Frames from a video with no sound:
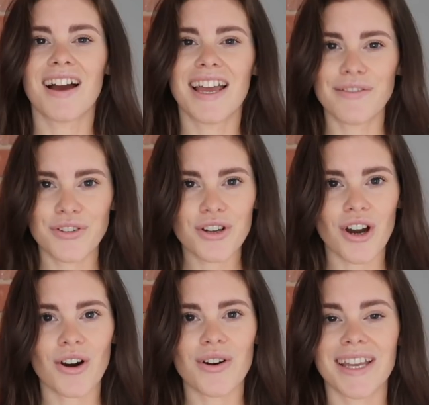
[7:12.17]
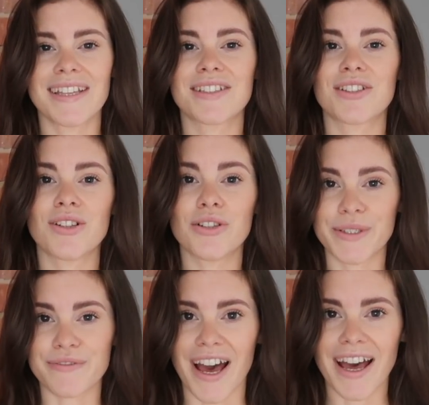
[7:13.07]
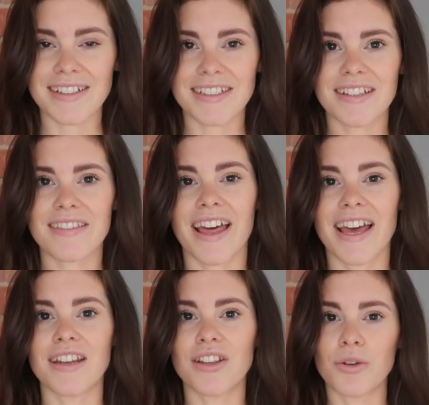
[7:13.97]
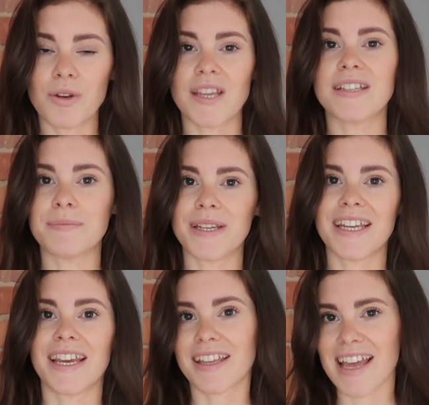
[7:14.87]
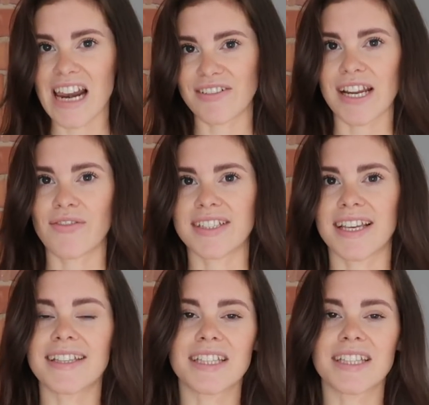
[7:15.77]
If your goal is to lose fat, then you need to be in a calorie deficit.